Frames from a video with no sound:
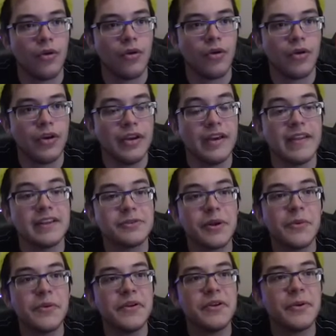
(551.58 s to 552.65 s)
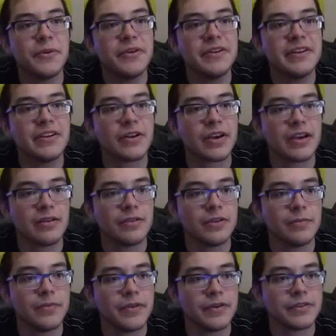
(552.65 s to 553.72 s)
Yeah, that's what I want to know what it is. Okay, hold up.
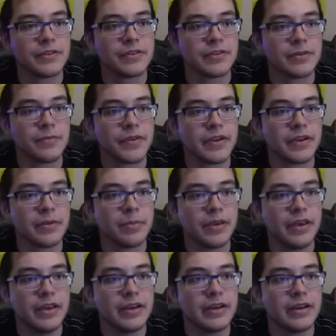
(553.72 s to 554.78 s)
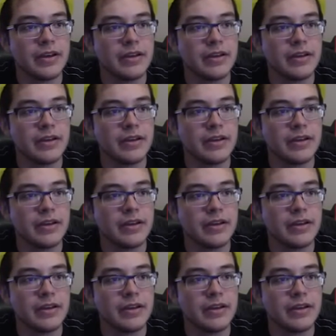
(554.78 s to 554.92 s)
There's uh, something up here.